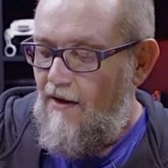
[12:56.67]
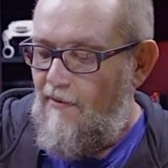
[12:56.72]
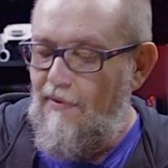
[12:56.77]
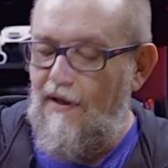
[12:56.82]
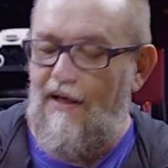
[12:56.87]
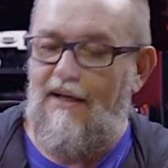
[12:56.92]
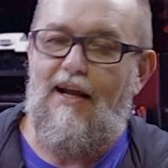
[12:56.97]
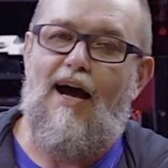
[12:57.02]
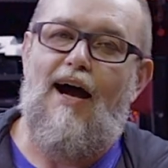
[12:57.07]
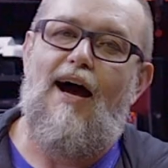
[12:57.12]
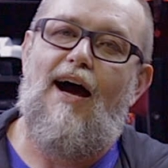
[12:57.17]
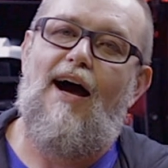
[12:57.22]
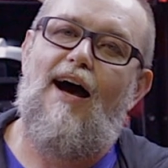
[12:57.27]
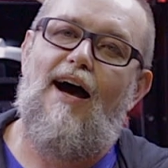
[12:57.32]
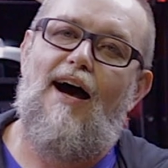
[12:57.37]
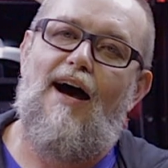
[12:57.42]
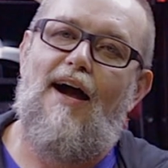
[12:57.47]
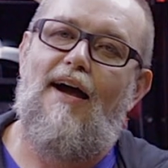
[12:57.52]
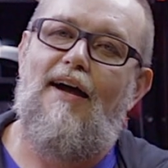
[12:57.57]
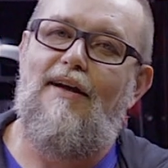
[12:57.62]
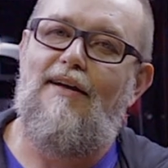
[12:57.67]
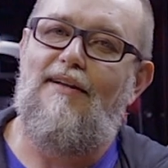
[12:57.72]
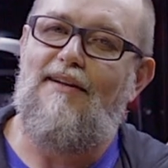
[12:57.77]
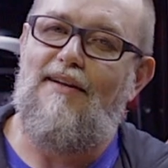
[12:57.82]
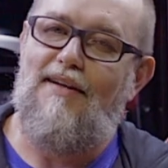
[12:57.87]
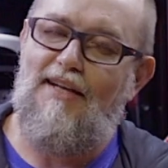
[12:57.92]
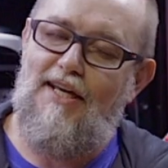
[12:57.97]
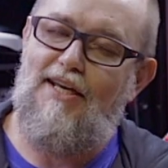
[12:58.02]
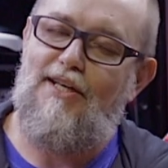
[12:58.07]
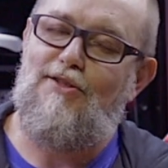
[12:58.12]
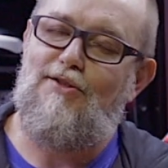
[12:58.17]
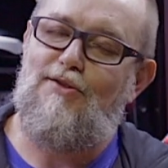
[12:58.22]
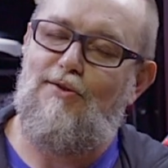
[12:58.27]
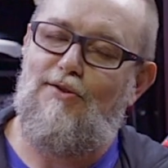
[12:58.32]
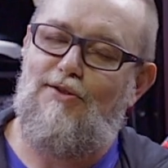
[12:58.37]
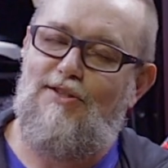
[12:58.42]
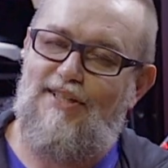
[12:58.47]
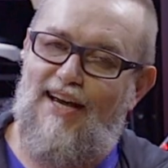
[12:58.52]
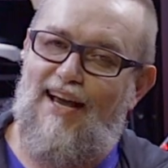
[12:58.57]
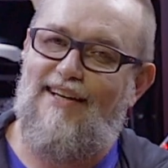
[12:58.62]
but I need
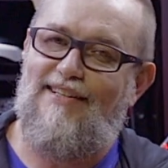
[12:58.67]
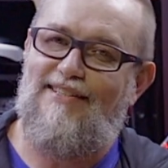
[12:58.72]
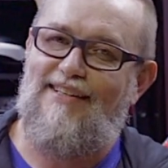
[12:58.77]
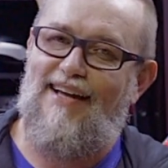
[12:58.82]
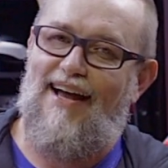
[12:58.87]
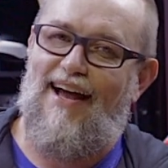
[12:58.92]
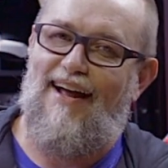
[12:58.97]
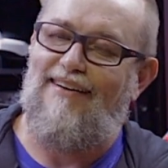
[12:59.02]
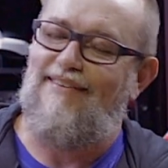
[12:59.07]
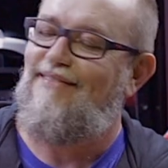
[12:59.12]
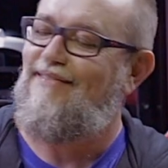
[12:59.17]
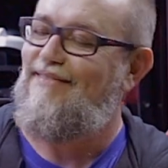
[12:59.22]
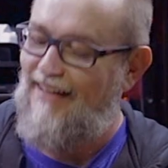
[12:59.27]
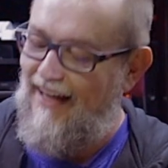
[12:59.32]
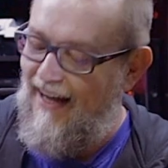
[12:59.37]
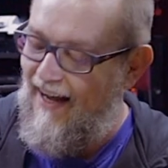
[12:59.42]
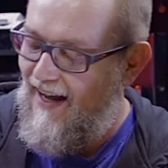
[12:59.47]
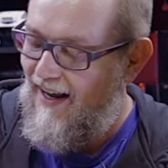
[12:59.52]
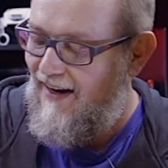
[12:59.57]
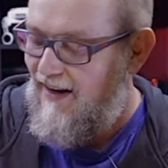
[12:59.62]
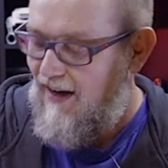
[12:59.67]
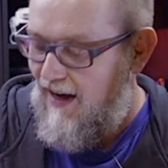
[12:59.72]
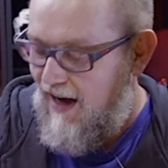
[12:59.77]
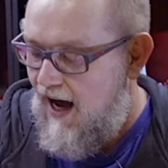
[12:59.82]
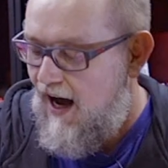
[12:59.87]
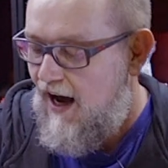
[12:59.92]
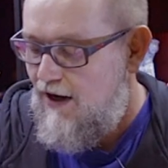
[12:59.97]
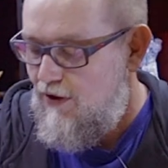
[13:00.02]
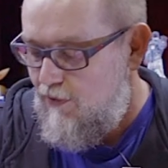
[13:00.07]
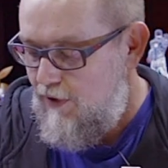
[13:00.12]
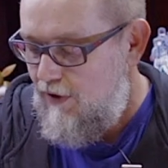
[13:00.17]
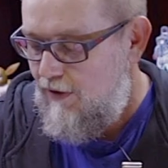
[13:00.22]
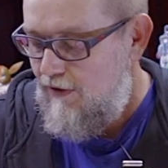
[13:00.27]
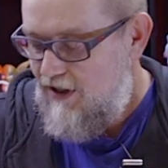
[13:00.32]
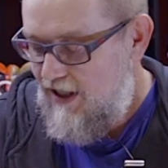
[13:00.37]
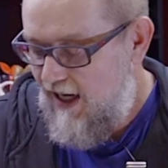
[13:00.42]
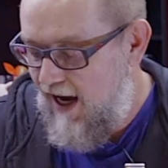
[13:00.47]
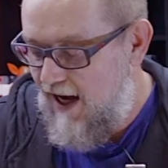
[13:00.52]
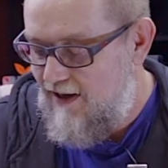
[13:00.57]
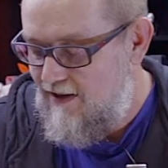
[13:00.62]
to test that, and I will
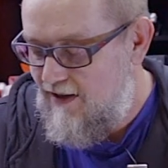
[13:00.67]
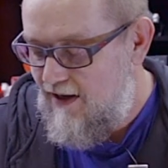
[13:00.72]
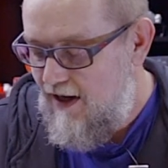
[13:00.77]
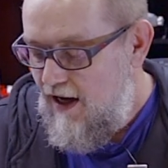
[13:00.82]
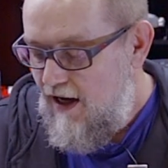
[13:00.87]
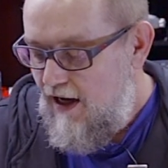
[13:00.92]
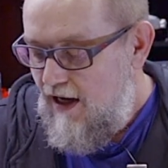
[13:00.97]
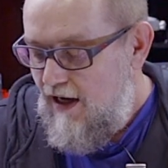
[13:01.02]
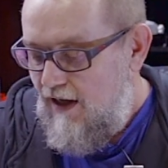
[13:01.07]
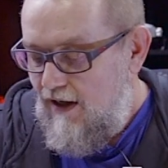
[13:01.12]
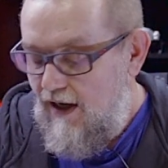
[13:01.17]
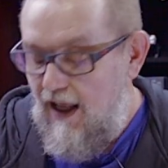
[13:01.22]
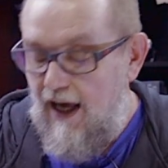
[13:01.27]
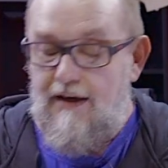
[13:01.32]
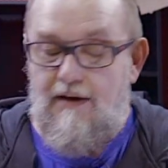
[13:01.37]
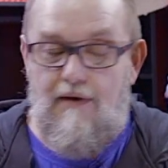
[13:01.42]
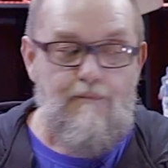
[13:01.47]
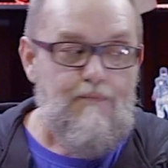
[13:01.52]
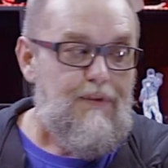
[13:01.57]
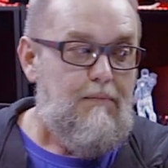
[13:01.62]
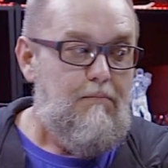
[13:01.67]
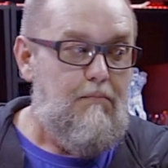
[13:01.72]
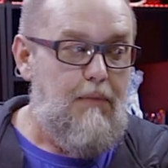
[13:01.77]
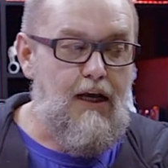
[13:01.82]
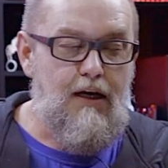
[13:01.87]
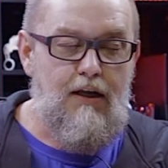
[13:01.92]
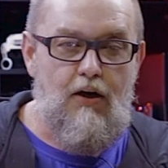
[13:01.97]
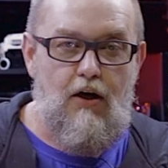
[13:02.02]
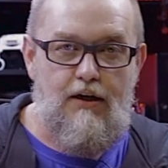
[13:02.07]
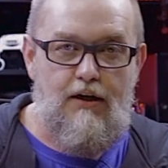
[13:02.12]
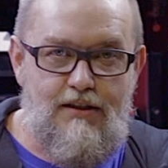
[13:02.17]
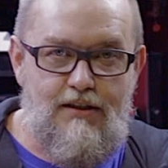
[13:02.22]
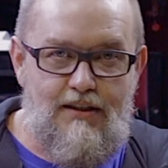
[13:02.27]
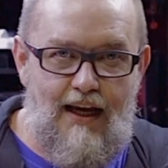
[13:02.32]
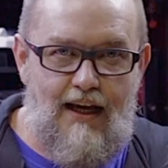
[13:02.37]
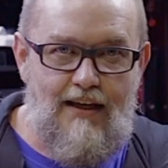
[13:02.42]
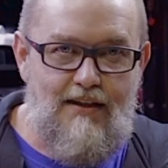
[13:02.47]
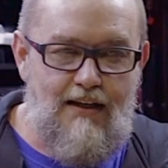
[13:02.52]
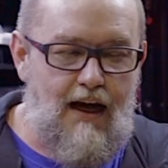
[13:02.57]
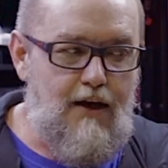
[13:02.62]
test like many
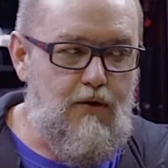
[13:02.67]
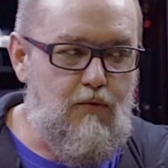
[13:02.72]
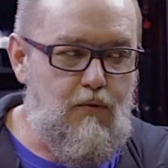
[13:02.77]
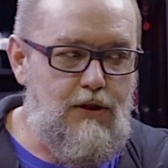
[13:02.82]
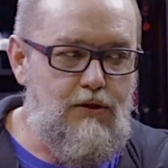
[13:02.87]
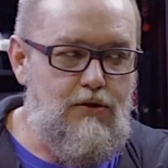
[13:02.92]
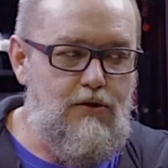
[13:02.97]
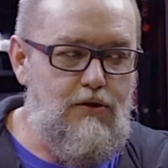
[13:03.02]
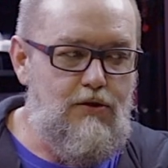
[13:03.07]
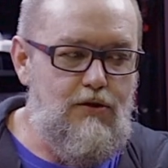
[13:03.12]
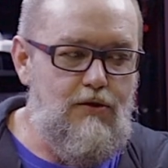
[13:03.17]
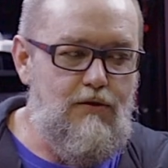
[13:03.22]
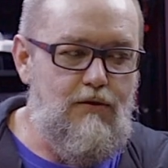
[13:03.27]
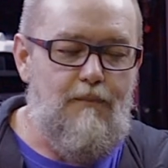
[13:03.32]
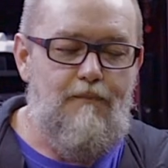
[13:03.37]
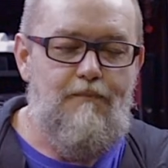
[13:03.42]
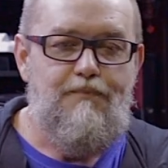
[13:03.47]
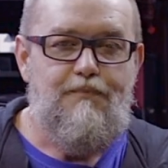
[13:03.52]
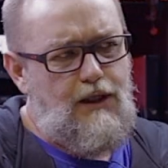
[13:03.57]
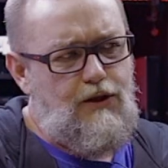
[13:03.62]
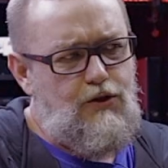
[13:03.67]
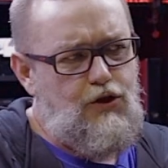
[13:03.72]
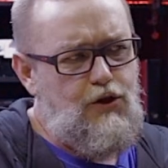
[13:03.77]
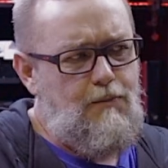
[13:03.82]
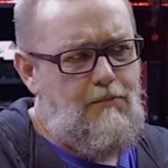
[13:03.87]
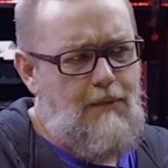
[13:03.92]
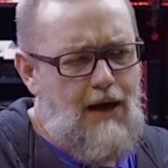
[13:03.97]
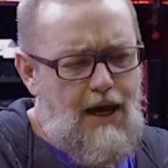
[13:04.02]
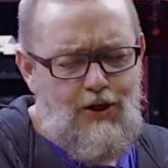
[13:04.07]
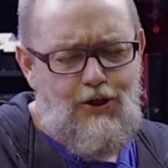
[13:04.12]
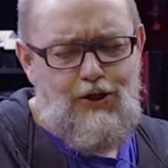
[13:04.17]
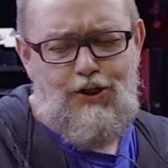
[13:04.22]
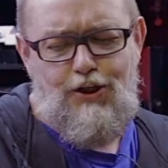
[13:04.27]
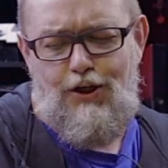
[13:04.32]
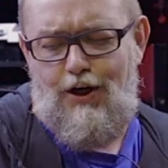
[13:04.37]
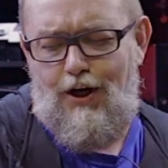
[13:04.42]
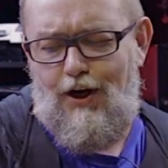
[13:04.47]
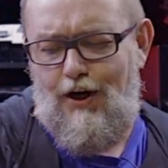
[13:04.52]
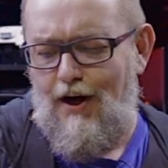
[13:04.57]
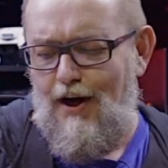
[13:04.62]
tests I want to do to make
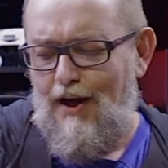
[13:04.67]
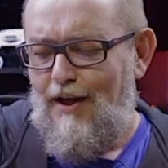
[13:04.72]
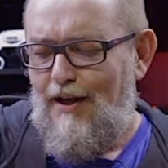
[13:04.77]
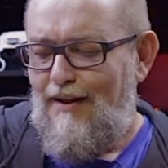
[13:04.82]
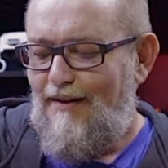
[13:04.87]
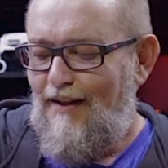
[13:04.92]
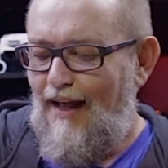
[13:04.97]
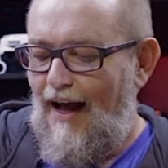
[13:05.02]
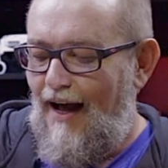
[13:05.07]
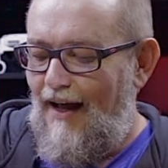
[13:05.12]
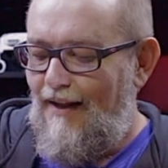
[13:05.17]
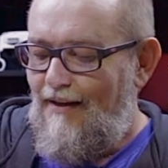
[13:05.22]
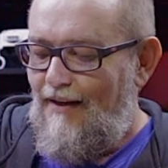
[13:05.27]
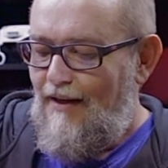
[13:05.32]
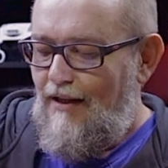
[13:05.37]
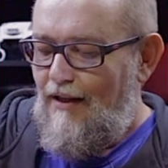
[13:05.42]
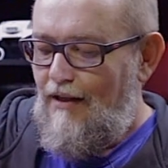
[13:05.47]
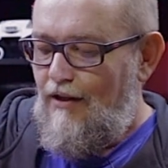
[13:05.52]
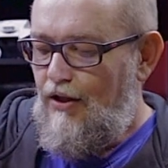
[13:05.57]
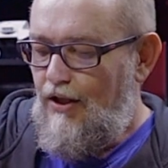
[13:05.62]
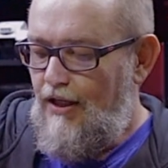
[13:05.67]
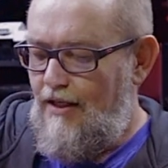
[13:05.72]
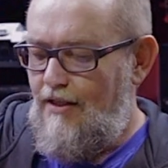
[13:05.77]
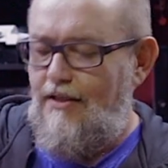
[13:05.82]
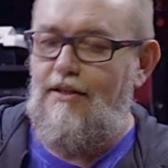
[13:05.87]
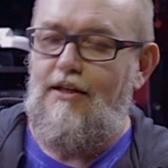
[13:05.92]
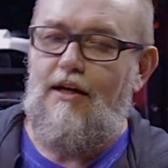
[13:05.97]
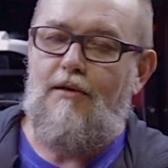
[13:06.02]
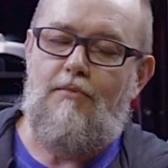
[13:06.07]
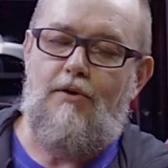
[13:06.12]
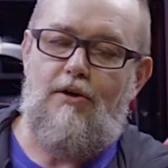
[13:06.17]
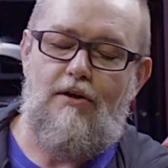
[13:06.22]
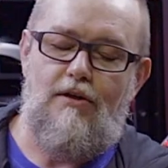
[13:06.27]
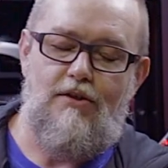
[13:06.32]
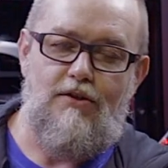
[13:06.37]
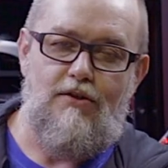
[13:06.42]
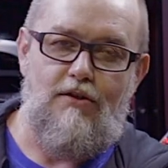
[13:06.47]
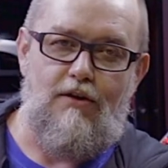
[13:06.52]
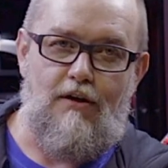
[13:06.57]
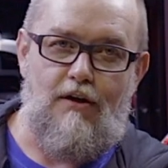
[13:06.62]
sure that these
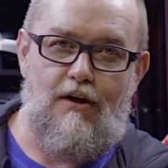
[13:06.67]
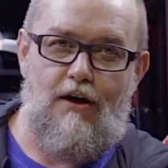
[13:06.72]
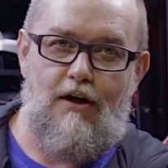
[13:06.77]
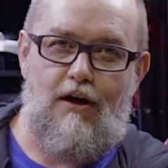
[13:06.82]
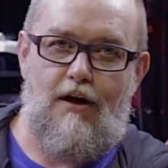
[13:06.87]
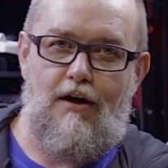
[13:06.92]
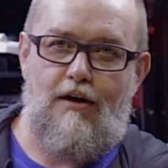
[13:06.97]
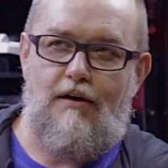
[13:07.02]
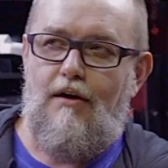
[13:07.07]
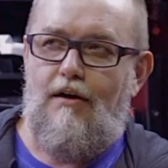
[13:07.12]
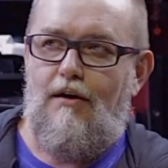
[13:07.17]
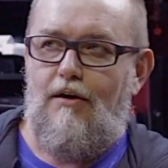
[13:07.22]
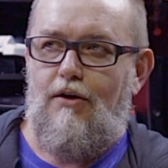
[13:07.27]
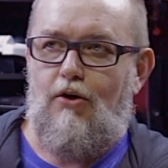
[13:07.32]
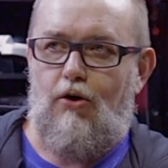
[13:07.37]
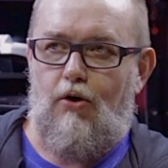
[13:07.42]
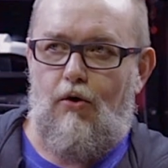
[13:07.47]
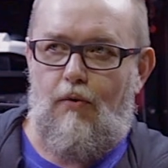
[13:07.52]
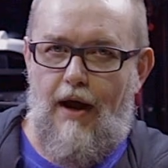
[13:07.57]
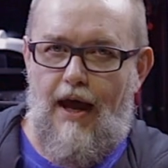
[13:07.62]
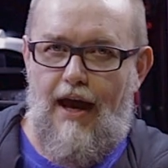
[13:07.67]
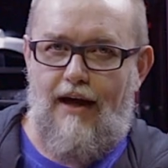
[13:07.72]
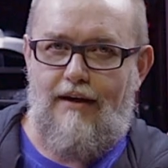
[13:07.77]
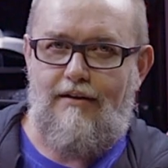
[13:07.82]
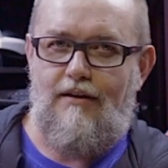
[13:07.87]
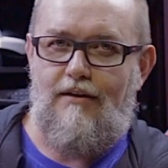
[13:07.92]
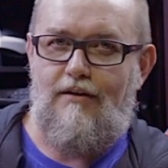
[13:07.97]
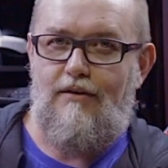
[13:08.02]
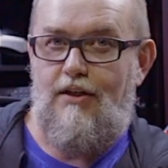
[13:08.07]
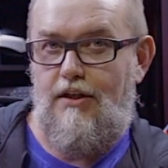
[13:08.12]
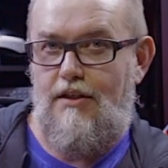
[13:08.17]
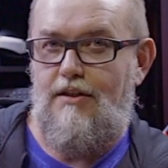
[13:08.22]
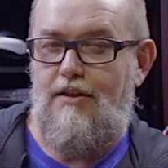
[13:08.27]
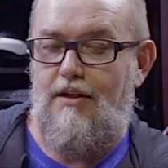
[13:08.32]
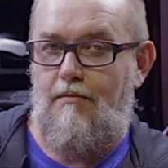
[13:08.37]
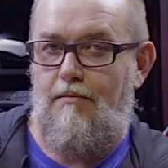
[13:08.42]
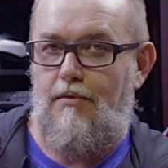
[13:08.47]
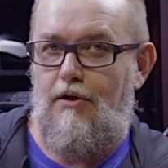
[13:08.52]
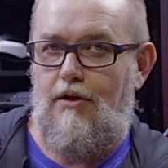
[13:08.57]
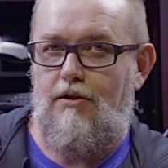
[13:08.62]
numbers are correct and these
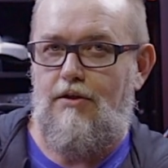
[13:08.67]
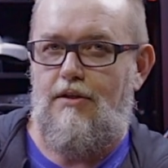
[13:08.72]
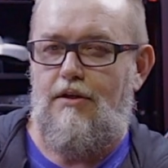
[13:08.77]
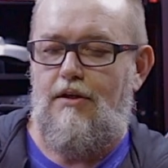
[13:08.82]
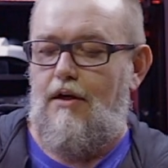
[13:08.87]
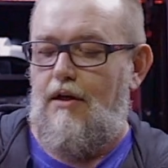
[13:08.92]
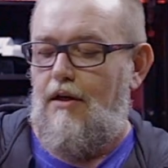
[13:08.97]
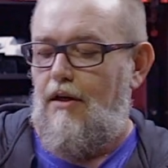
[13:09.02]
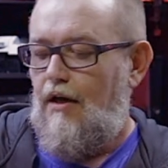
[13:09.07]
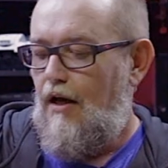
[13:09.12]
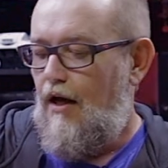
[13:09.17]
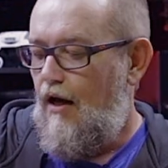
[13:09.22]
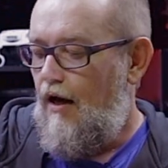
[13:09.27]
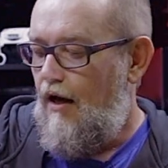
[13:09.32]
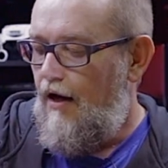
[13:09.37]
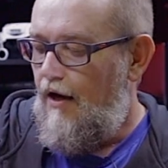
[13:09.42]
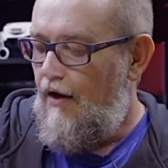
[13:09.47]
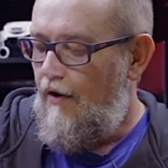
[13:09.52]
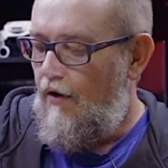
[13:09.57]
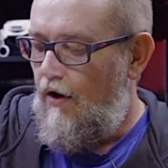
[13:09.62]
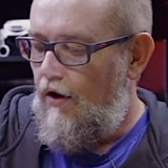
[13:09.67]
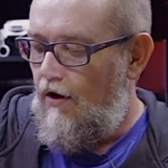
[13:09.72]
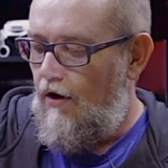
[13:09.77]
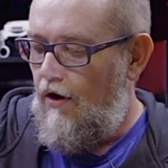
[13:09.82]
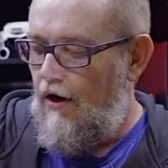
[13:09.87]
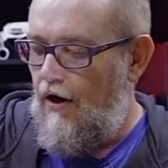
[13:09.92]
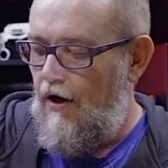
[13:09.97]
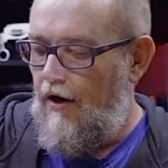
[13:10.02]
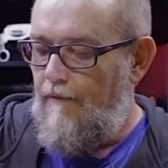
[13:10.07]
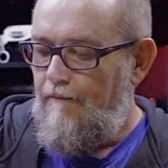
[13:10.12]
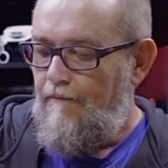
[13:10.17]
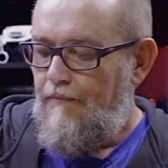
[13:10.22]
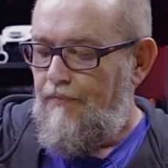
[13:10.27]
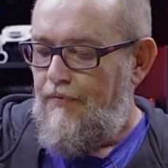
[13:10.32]
numbers are